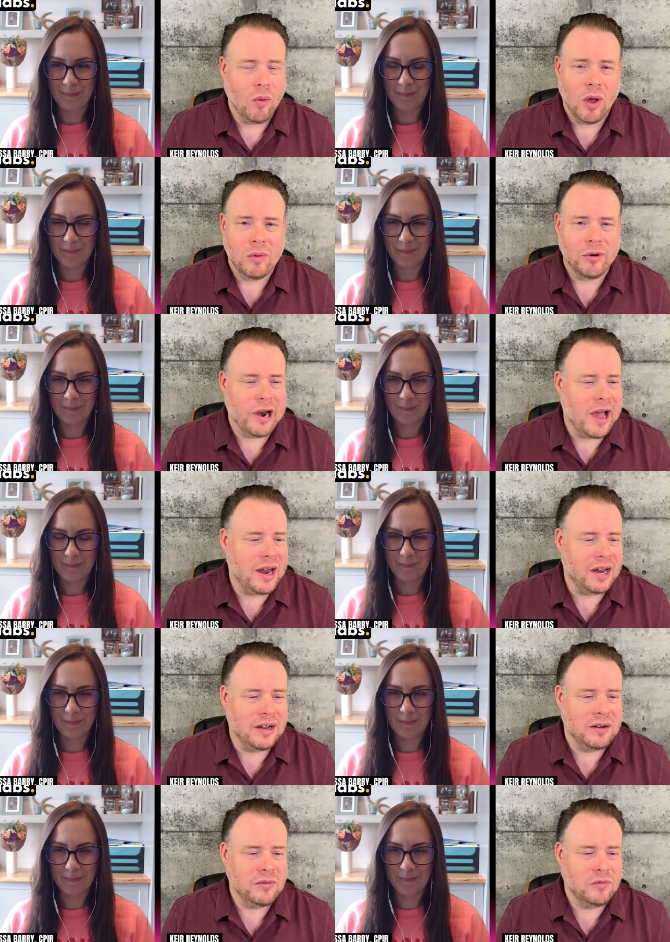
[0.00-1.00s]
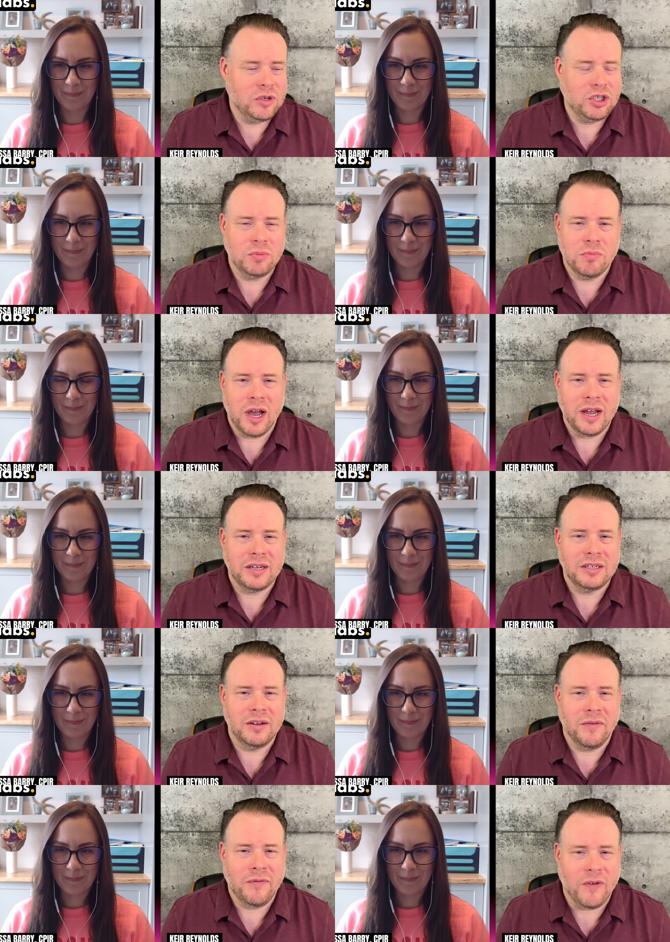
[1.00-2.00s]
Speaker 1: while we're at it, would you mind
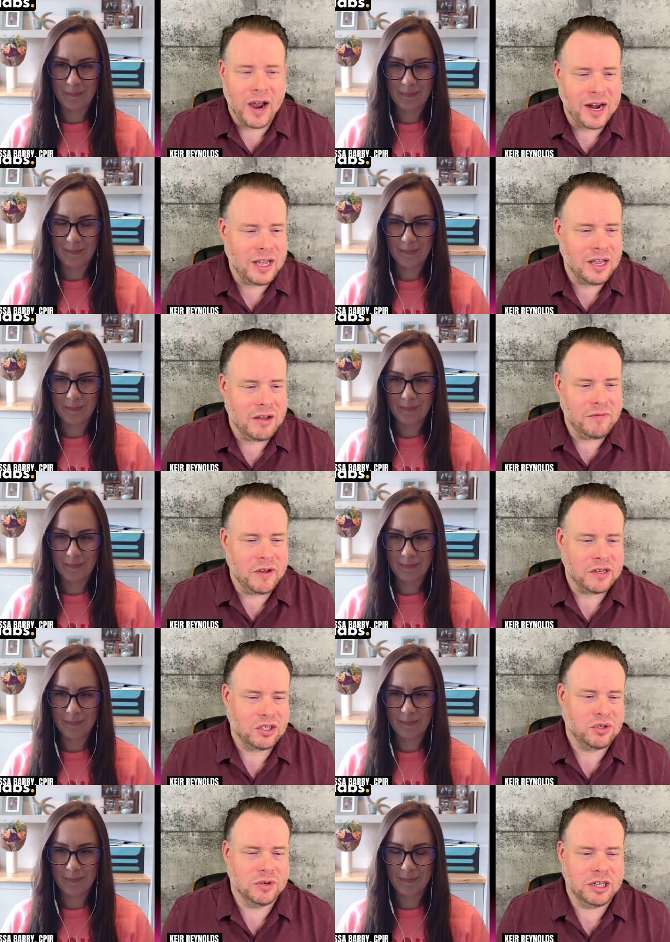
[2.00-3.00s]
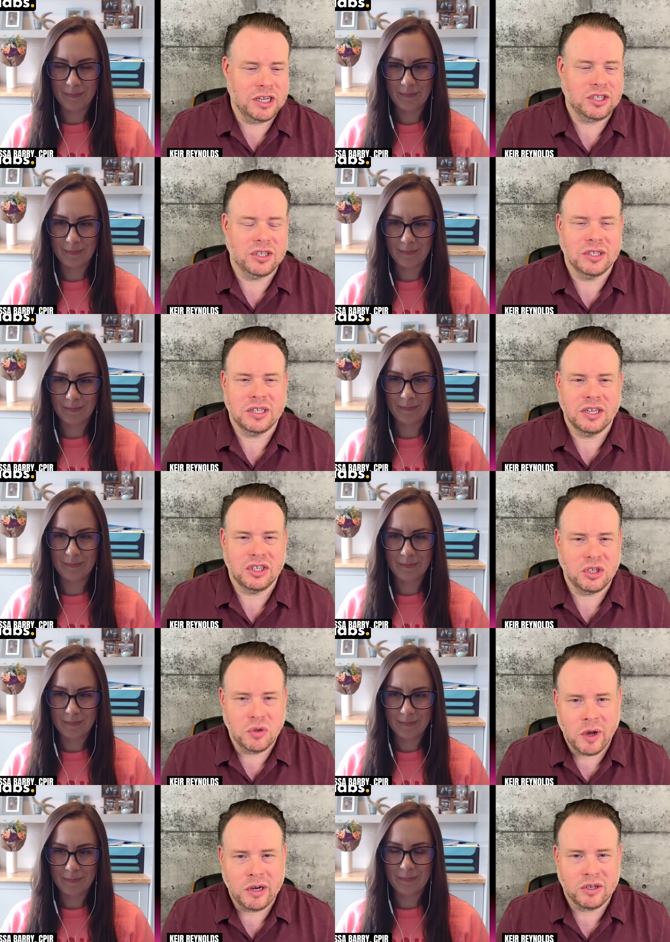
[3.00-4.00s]
defining investor relations as
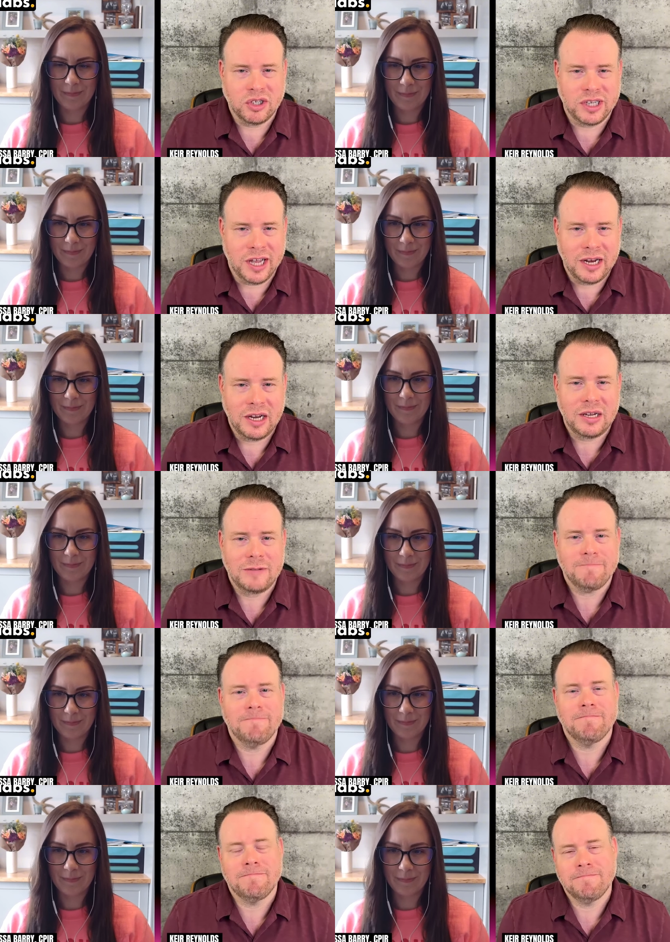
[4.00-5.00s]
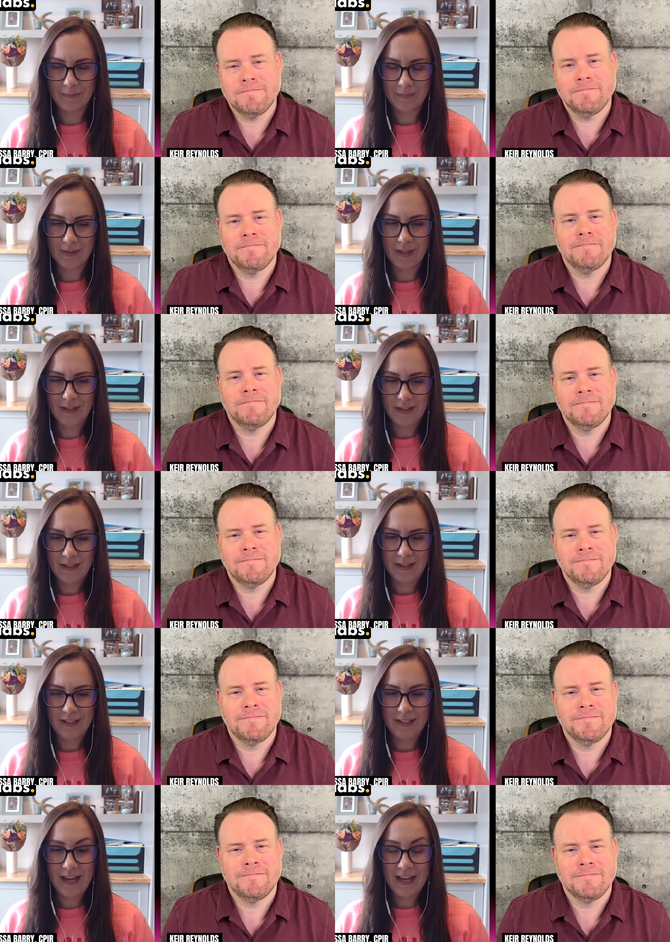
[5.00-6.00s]
you understand it?
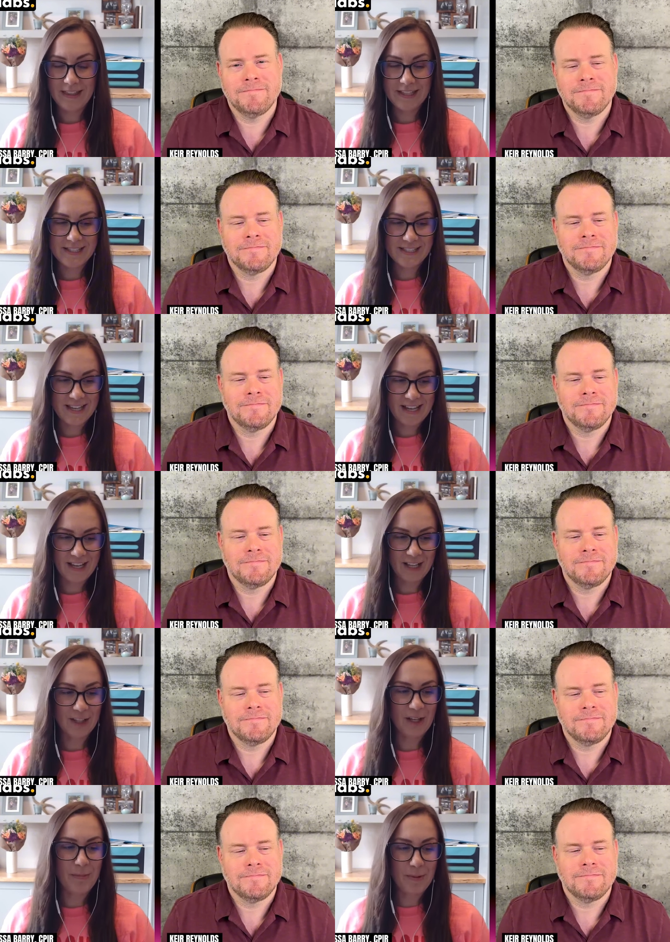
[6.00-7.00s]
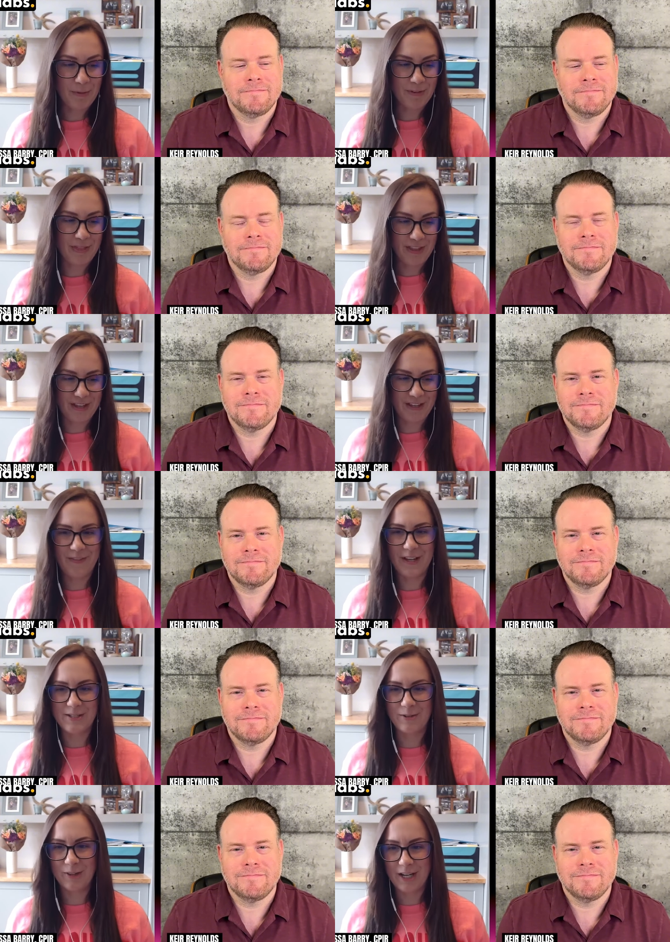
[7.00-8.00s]
Speaker 2: Yeah, this uh, a lot of people think
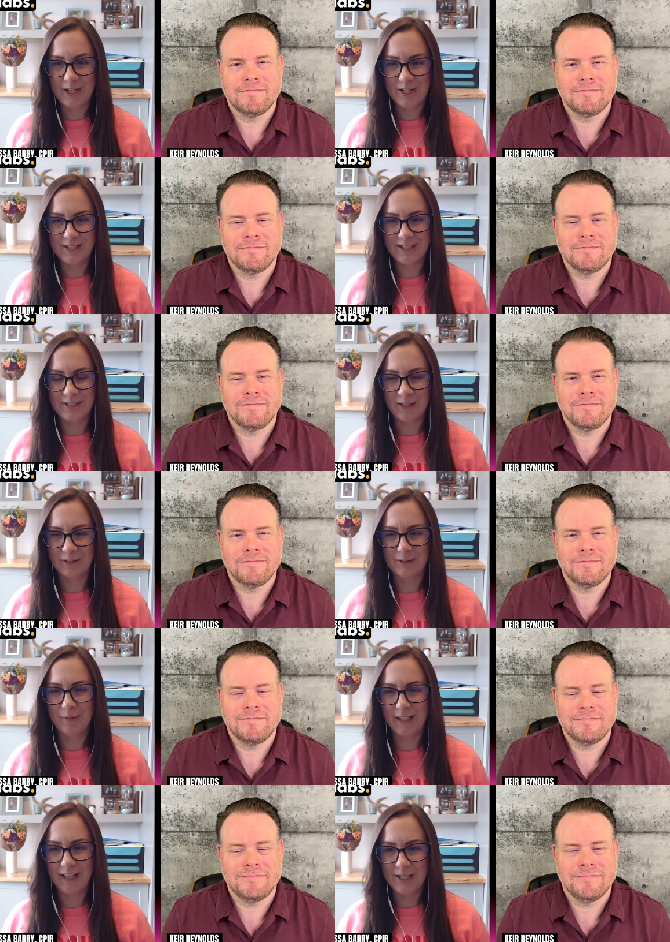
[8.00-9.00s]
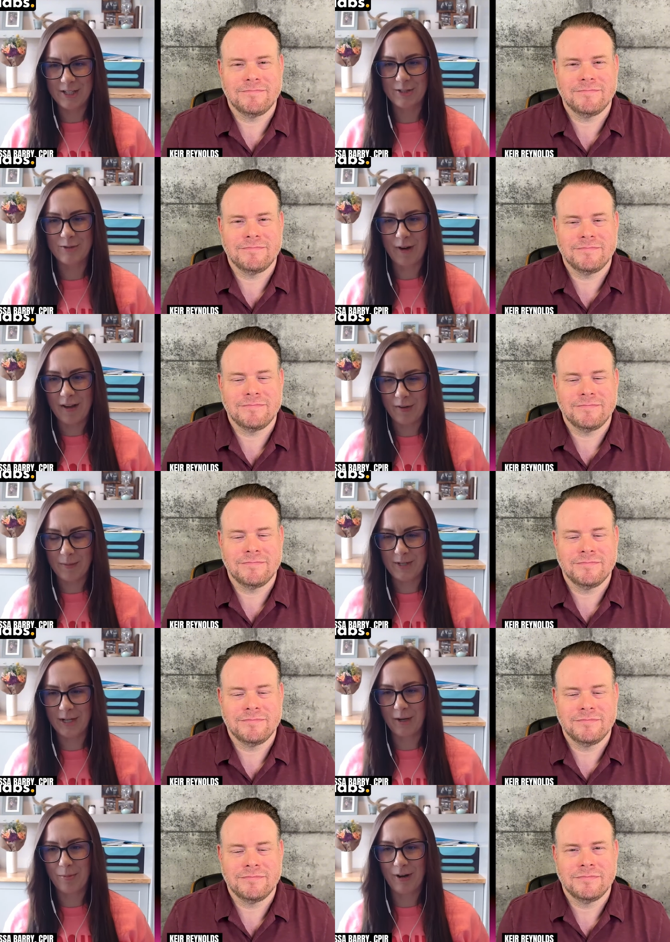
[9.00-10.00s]
investor relations is ultimately just drive up
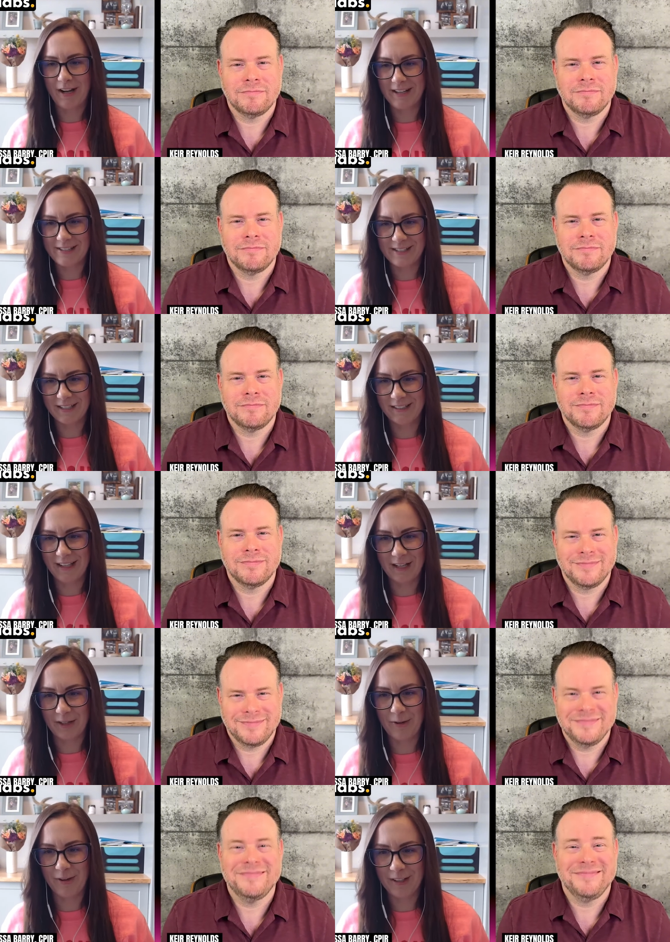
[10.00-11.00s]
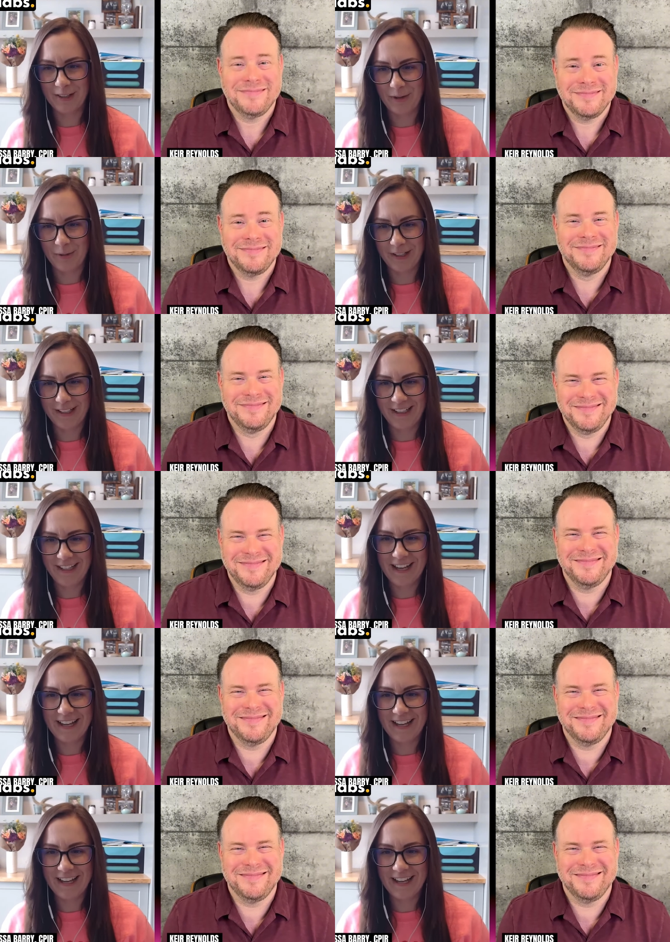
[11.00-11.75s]
share price and and create liquidity,